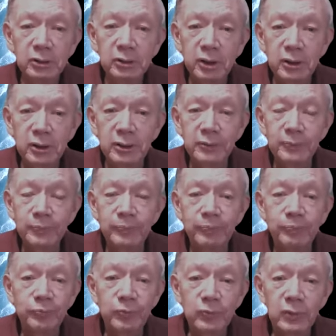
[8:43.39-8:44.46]
are
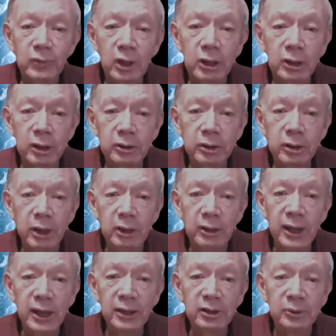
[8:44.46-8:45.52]

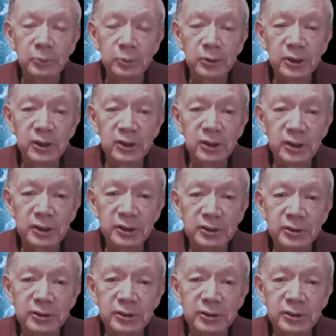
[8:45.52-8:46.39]
not completely